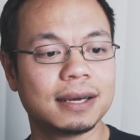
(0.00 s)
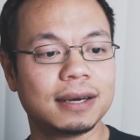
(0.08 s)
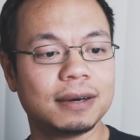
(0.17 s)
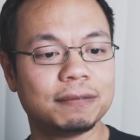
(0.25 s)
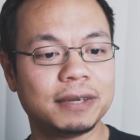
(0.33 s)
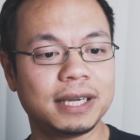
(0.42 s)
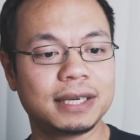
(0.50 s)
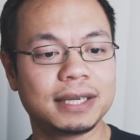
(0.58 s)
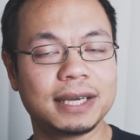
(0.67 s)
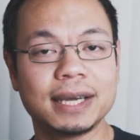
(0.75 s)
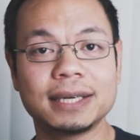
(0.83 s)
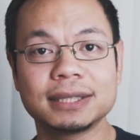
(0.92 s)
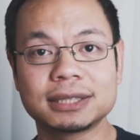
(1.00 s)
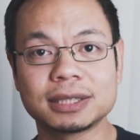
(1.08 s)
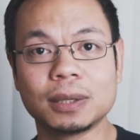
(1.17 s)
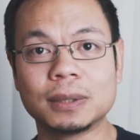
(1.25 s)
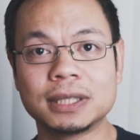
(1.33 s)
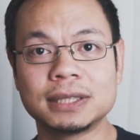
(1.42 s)
of it getting
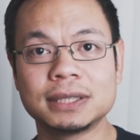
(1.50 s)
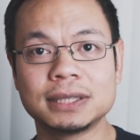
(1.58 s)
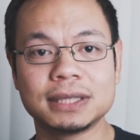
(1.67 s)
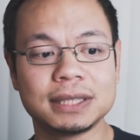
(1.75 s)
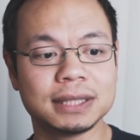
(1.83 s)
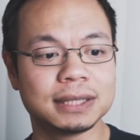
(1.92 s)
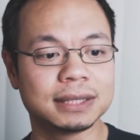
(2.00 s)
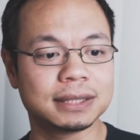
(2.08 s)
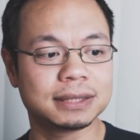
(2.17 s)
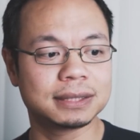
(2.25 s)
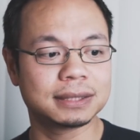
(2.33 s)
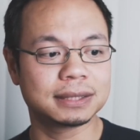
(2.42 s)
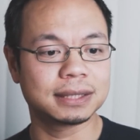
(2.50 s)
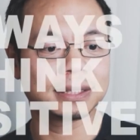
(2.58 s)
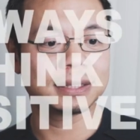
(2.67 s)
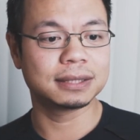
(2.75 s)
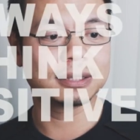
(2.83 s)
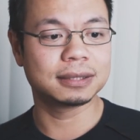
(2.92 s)
stolen is
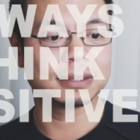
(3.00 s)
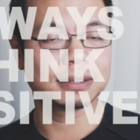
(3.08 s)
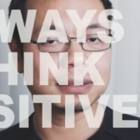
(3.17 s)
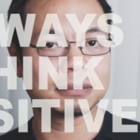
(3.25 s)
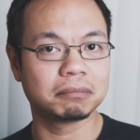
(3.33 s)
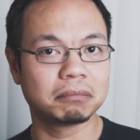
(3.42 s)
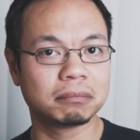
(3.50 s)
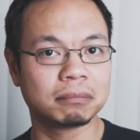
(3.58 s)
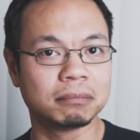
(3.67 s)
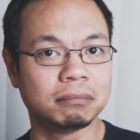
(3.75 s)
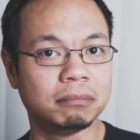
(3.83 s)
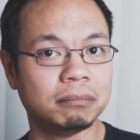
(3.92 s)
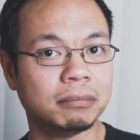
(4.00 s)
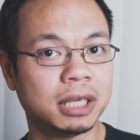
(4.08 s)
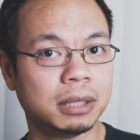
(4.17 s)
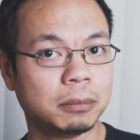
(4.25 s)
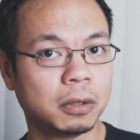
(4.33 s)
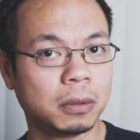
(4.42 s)

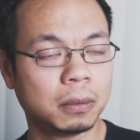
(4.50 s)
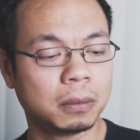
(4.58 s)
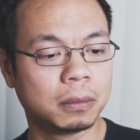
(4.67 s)
minimal,